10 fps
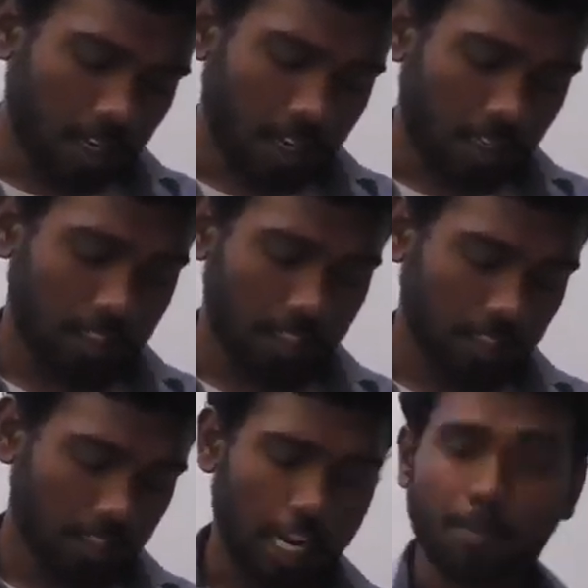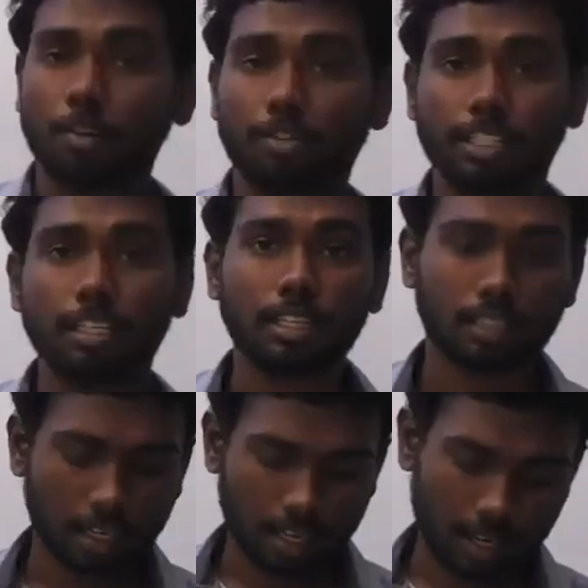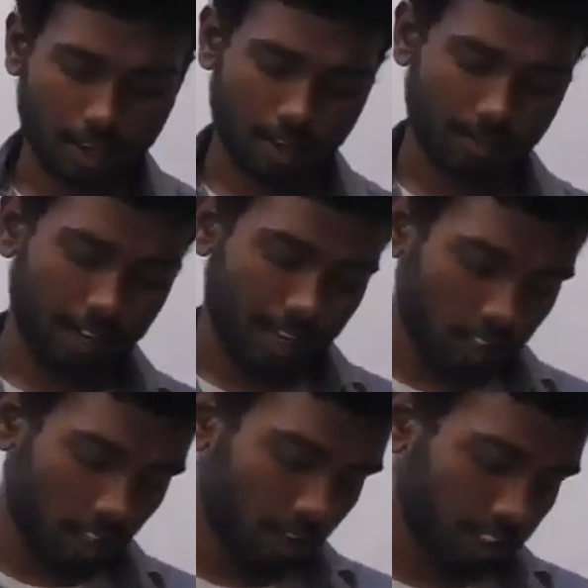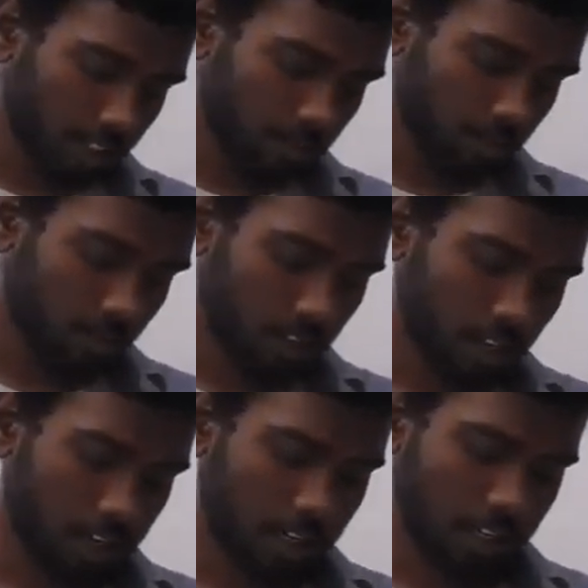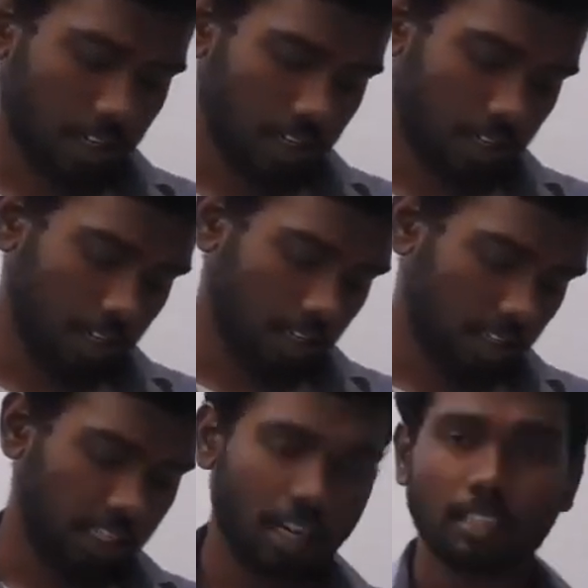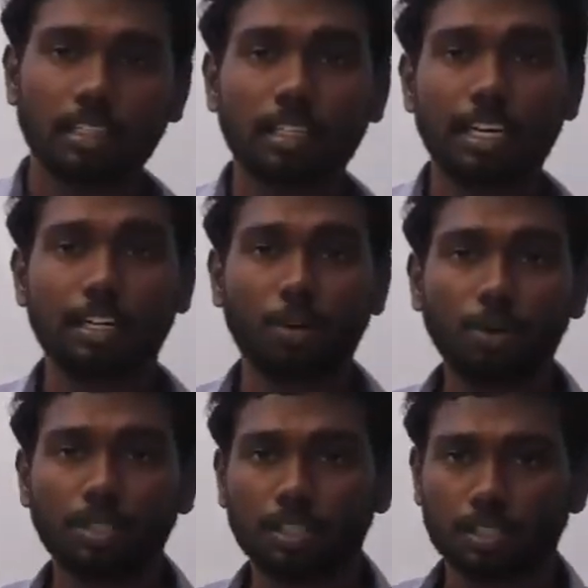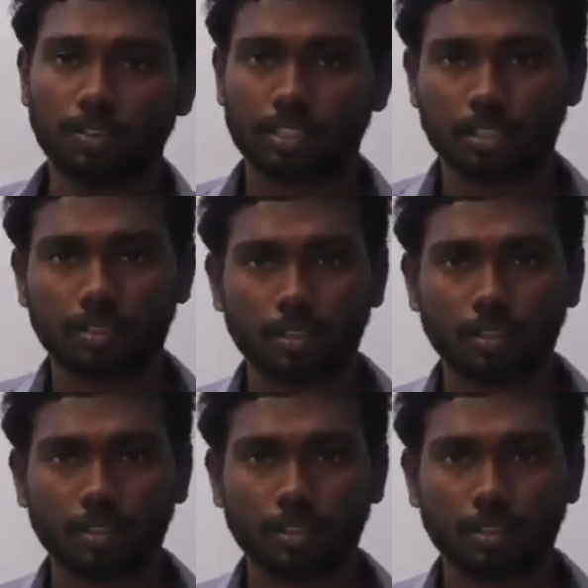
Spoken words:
This type of question is a very easy question, and there are certain clues in this question.